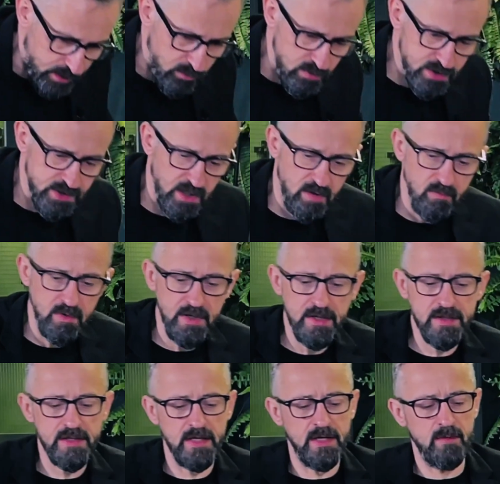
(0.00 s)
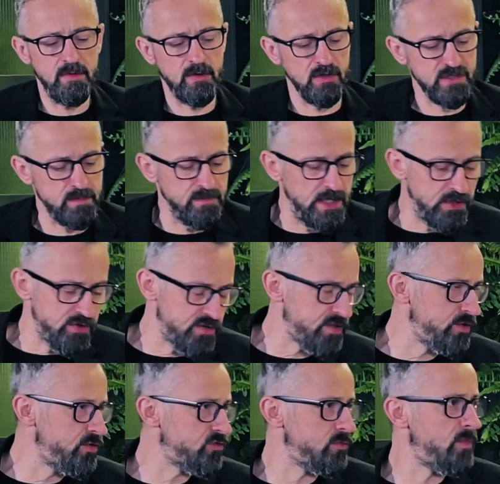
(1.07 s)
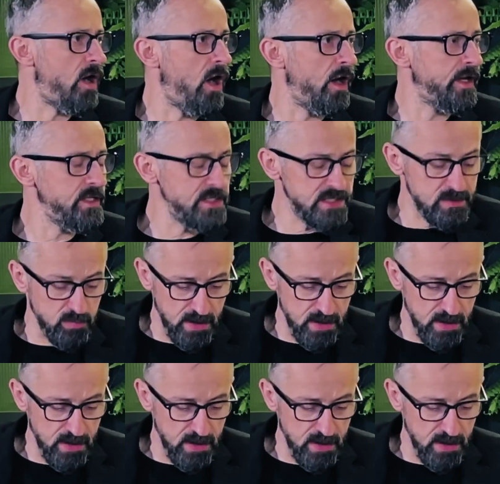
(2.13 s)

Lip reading: we'll start with, we've got some interesting news from Heinz,